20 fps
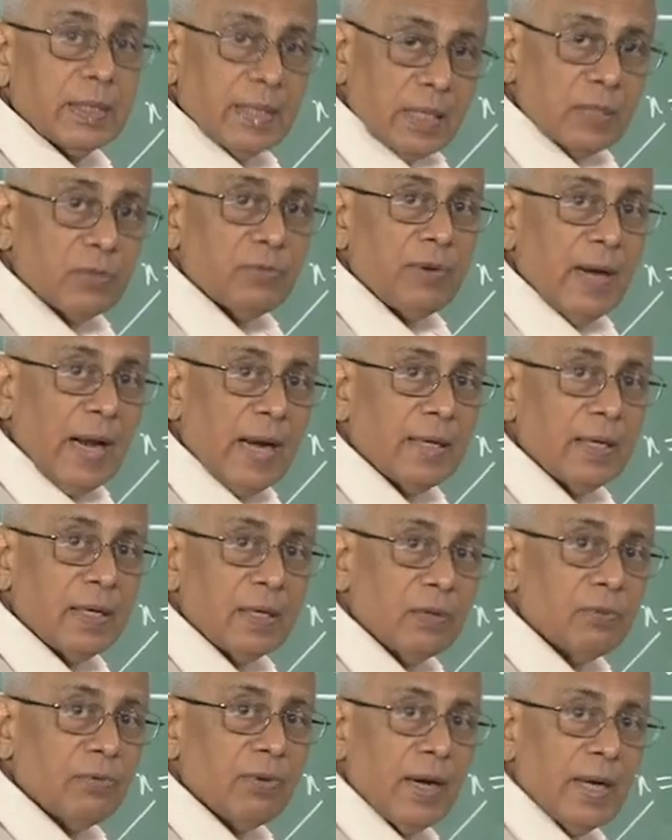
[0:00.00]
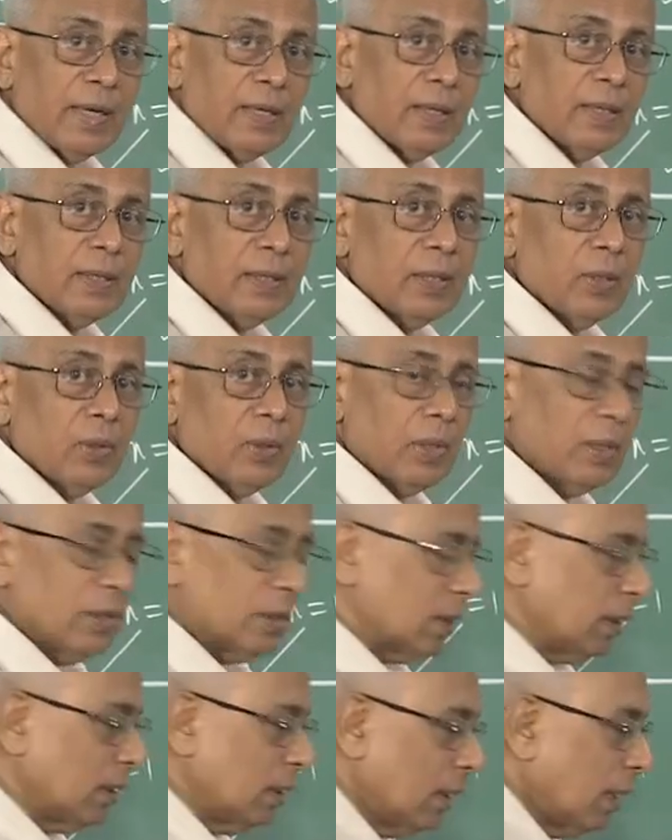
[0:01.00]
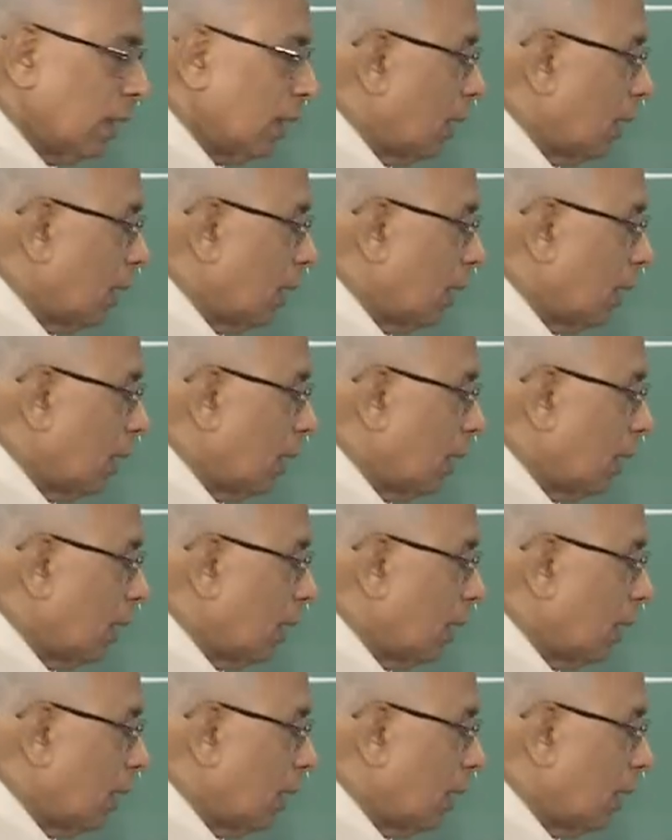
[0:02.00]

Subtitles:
it gets flatter and flatter at the origin.